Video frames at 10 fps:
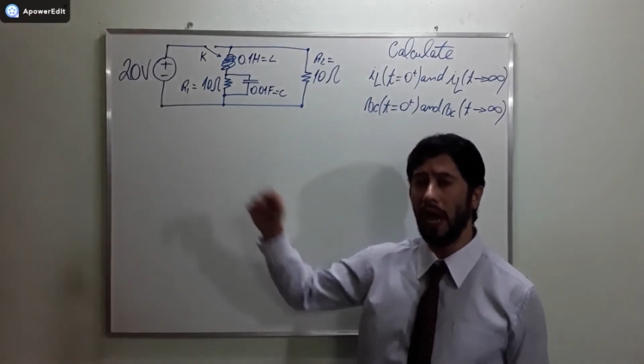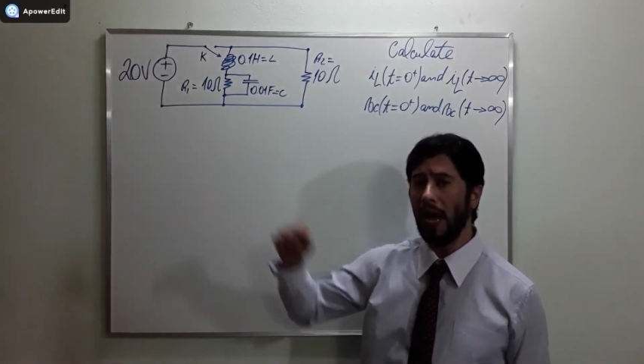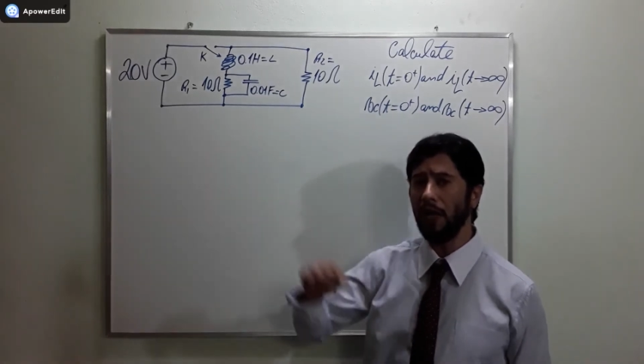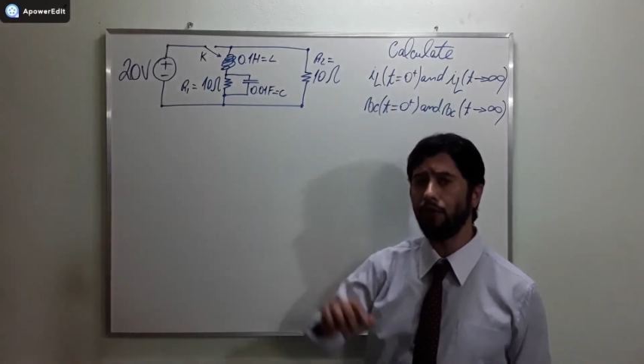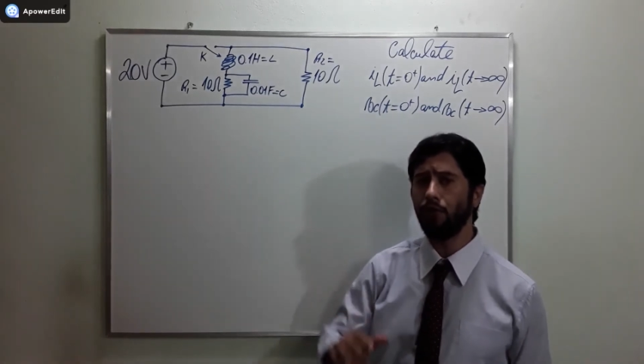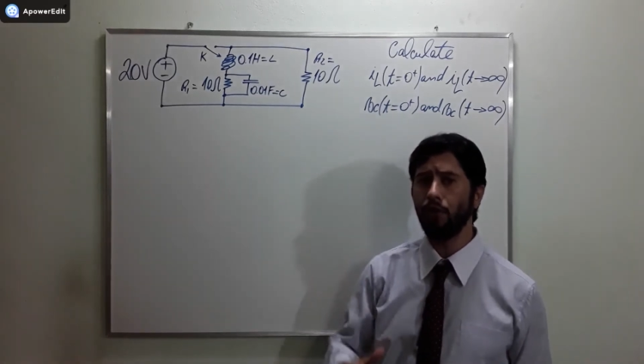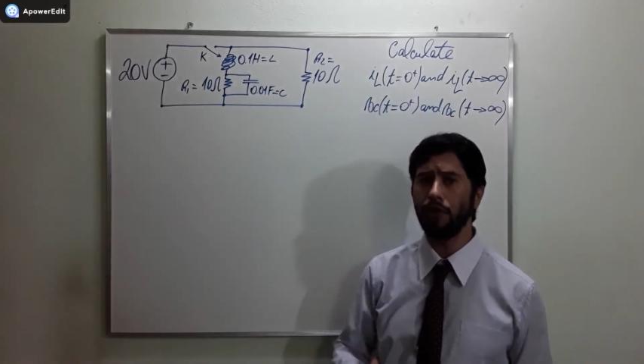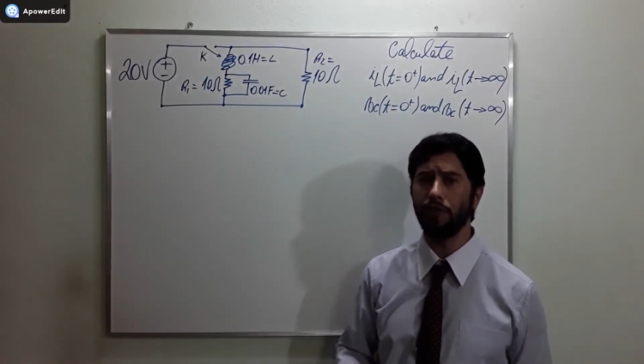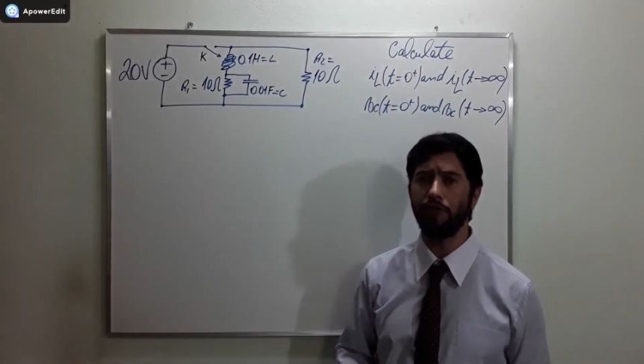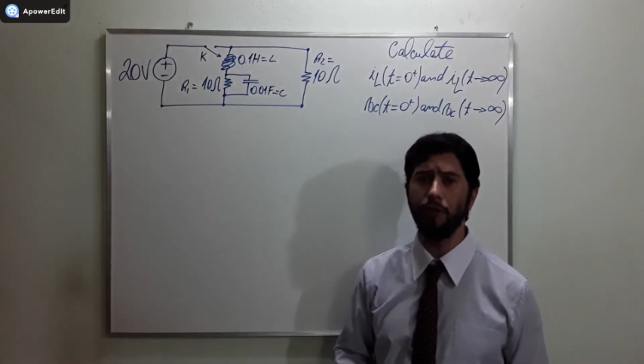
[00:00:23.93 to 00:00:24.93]
I took
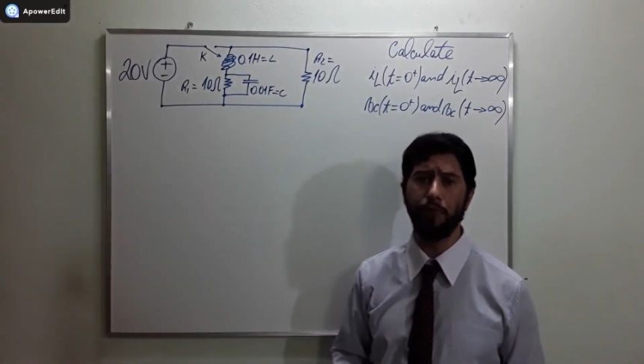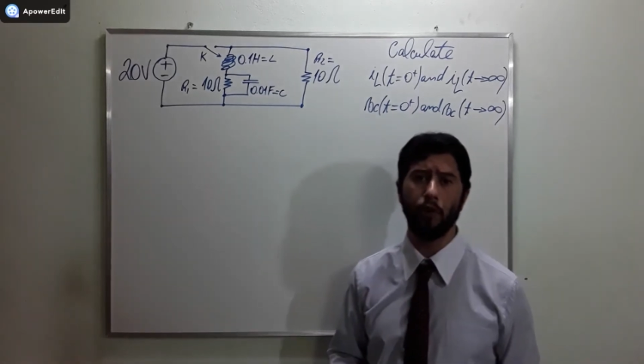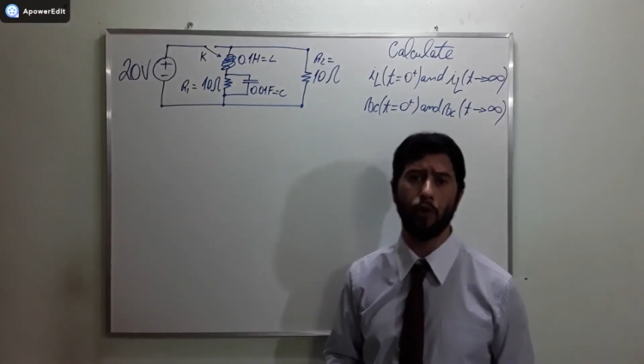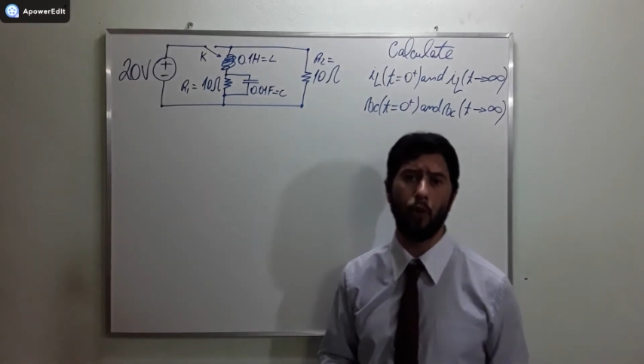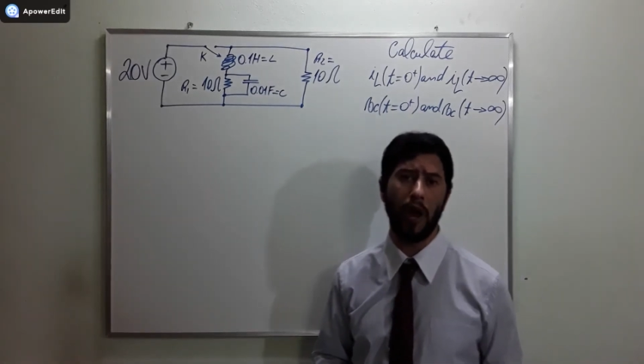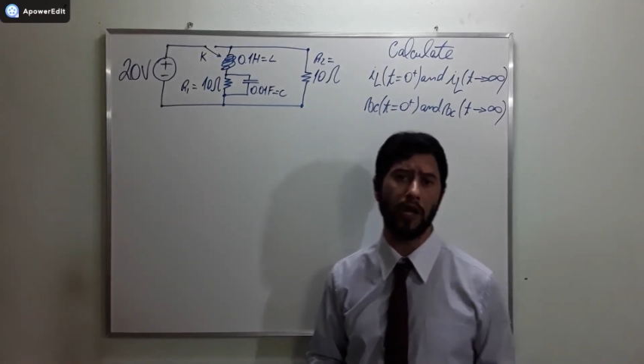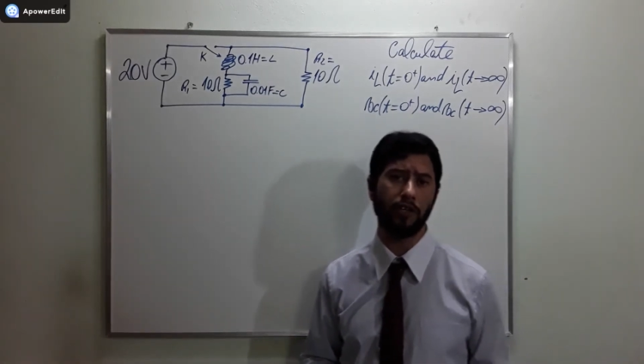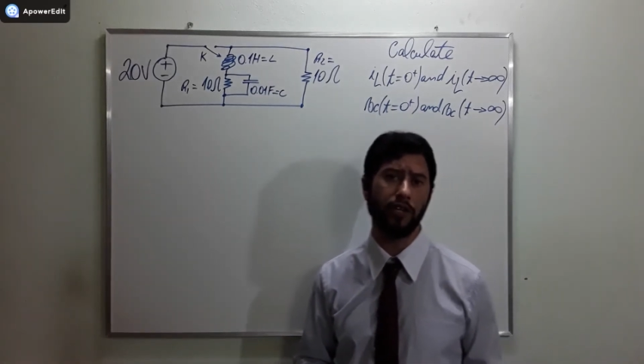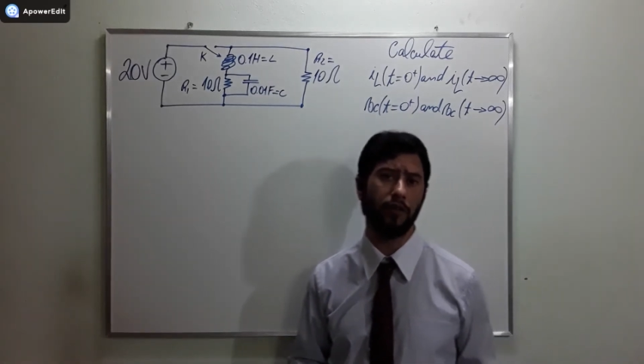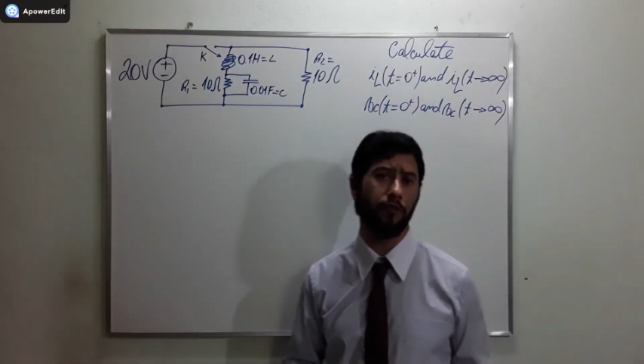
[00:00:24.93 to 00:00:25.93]
this simple
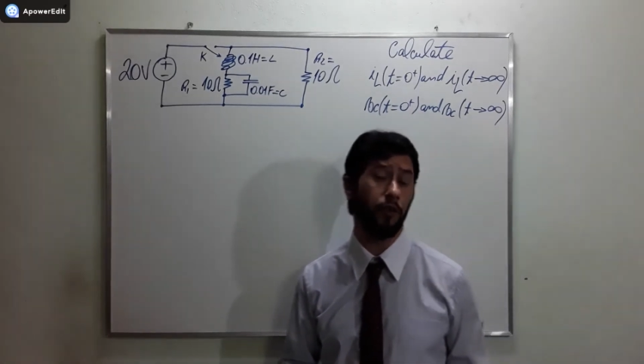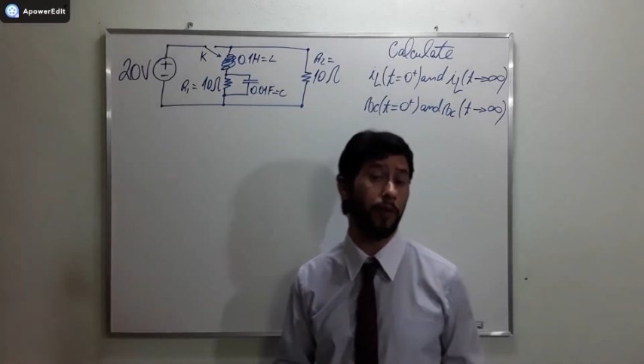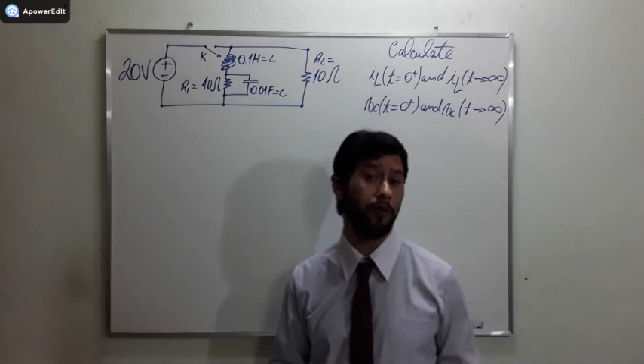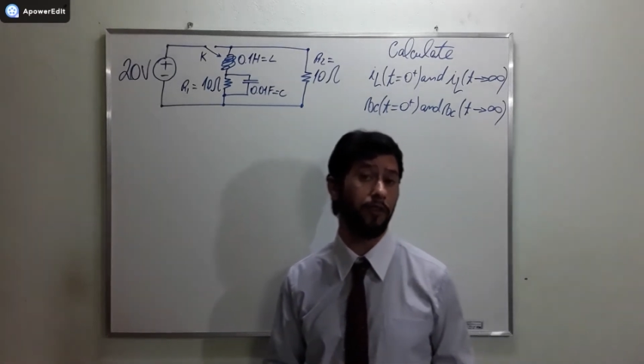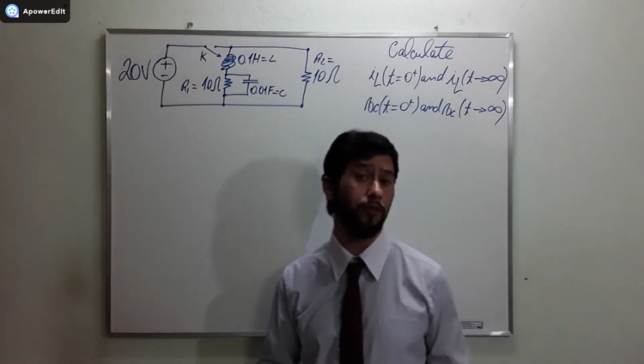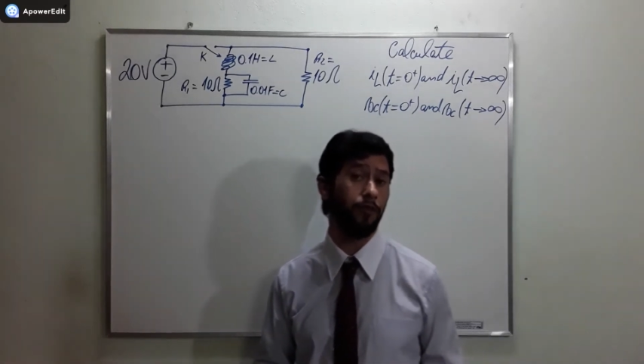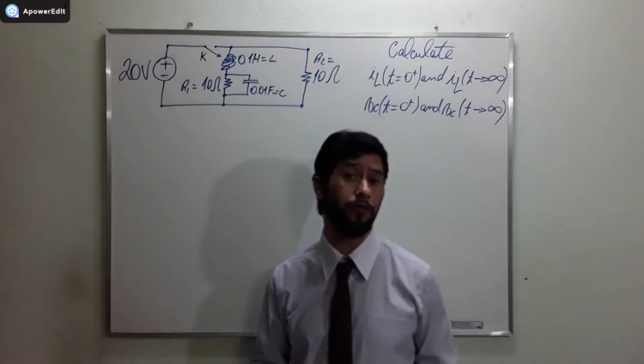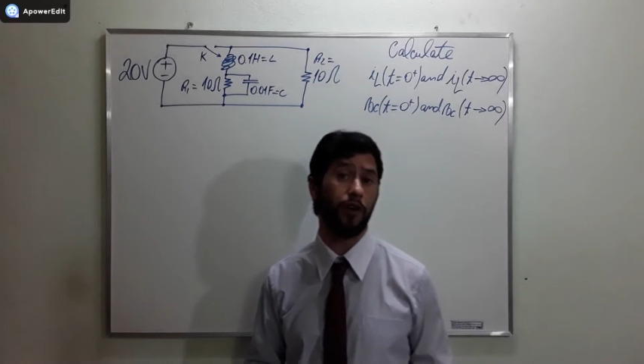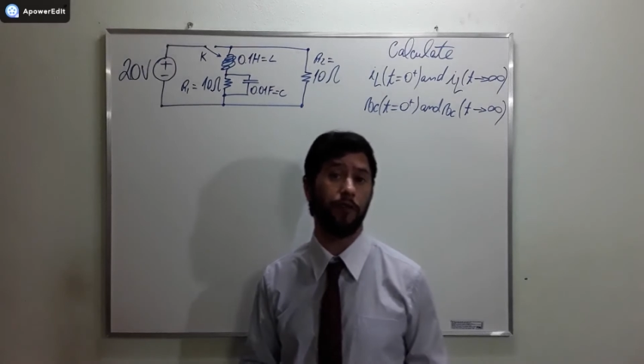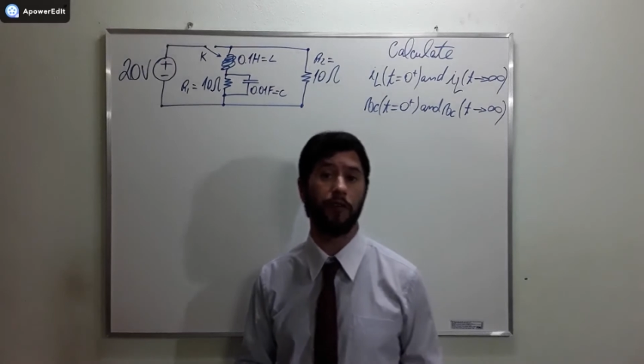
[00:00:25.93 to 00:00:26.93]
question from my civil
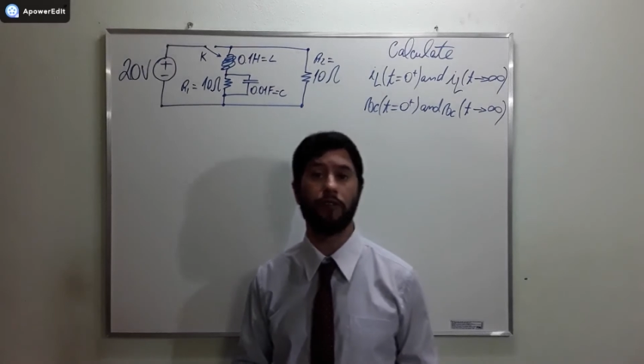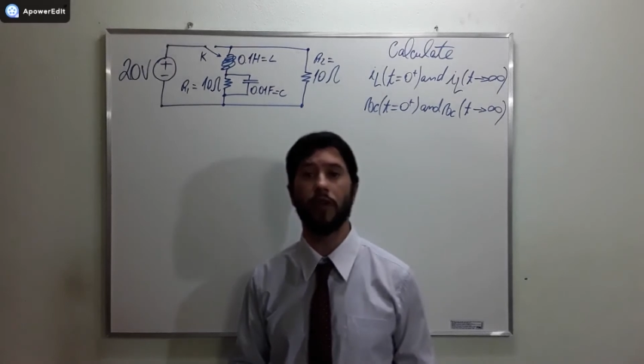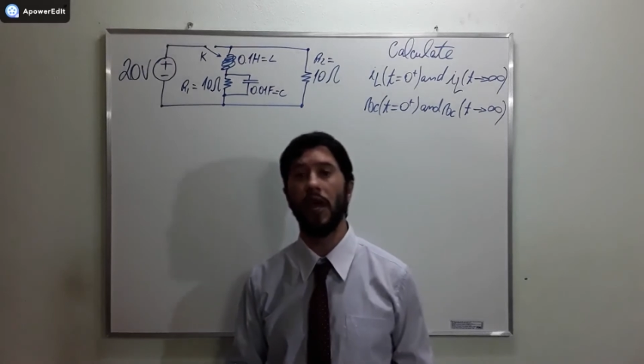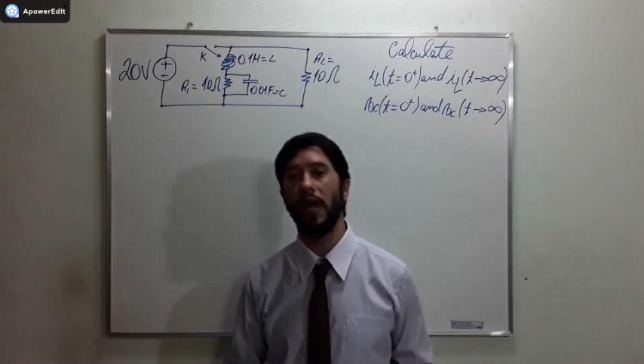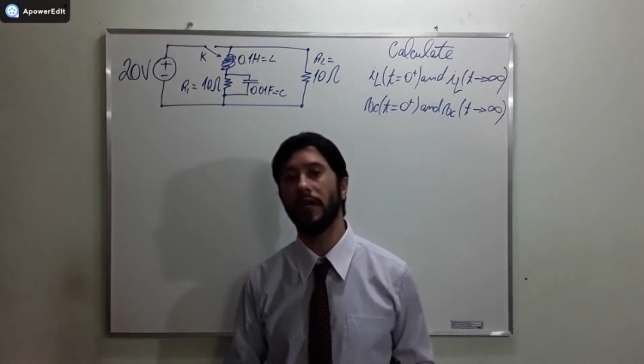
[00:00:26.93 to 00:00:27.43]
service